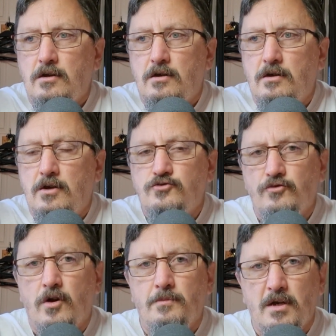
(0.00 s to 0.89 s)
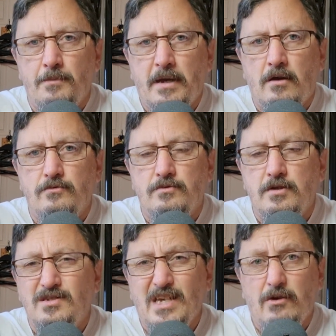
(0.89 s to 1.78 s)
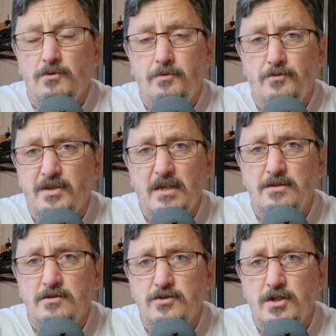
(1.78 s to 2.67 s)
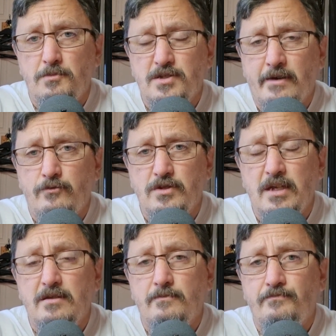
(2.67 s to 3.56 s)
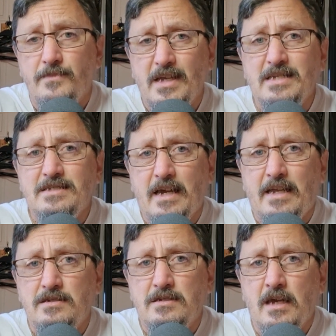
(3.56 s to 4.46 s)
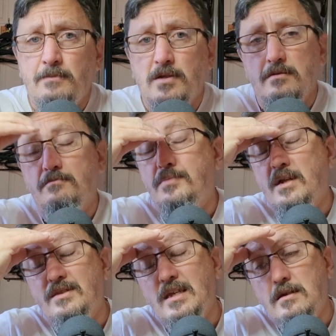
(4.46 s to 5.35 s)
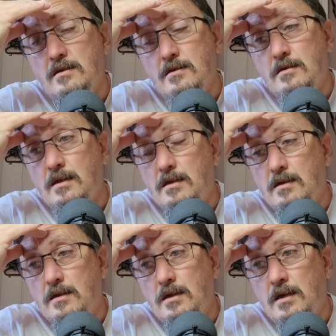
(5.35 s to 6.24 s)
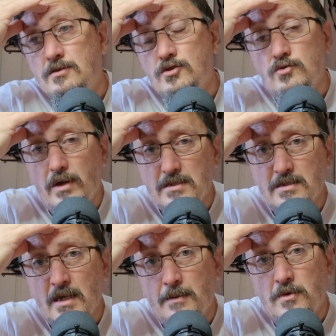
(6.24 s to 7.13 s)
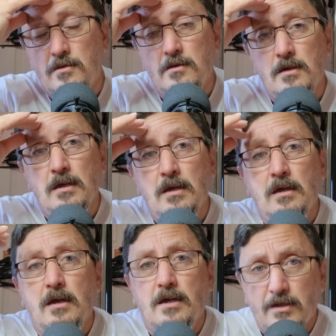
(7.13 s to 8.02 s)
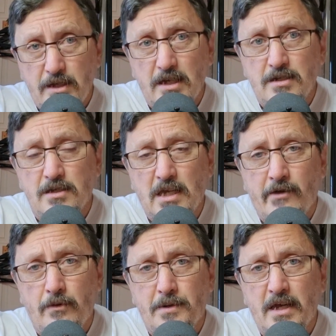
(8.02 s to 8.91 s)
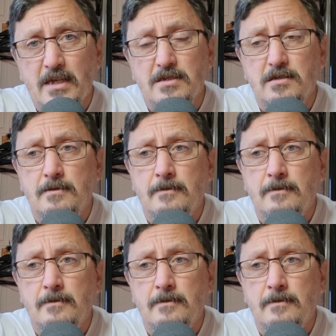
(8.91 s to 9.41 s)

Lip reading: a drama about the terrible things that Jimmy Savile did, is that entertainment? But I think it's not entertainment, and I think it does have a place